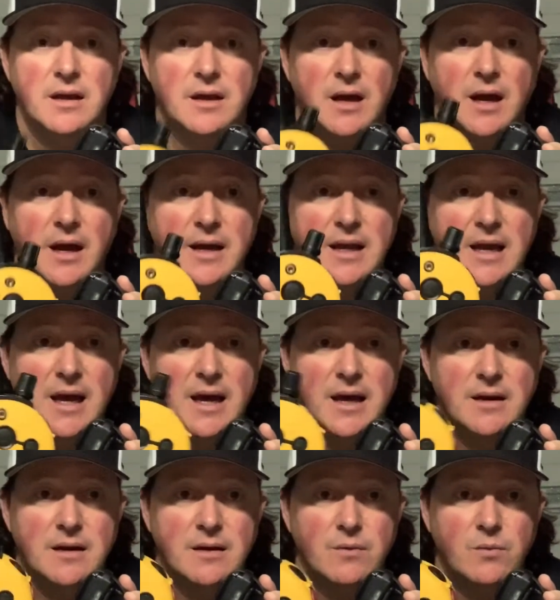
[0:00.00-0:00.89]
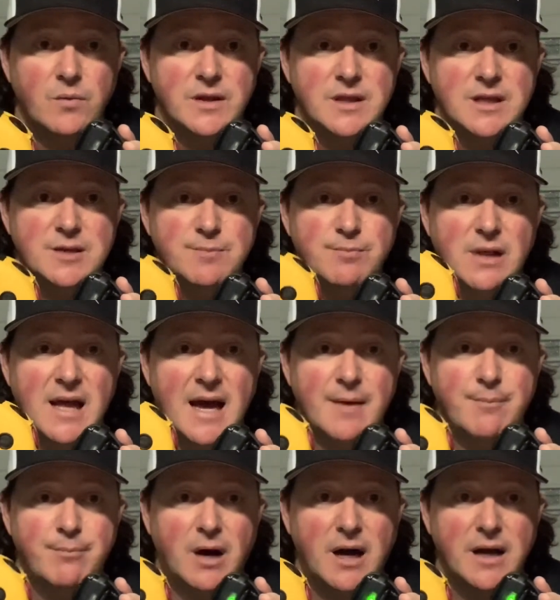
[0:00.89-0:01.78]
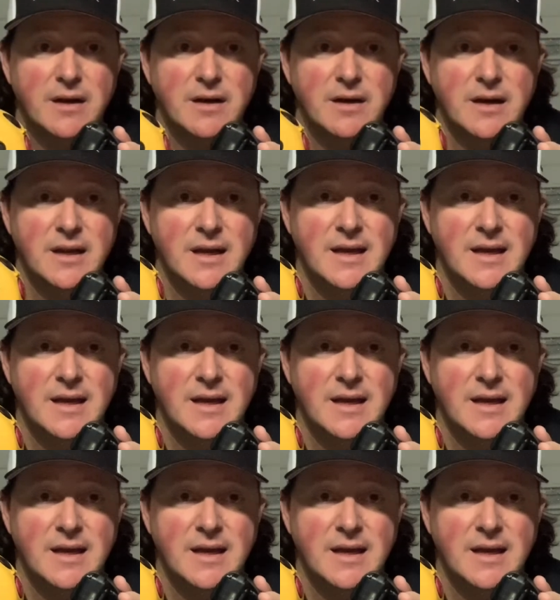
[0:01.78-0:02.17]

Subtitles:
Again, with this black button,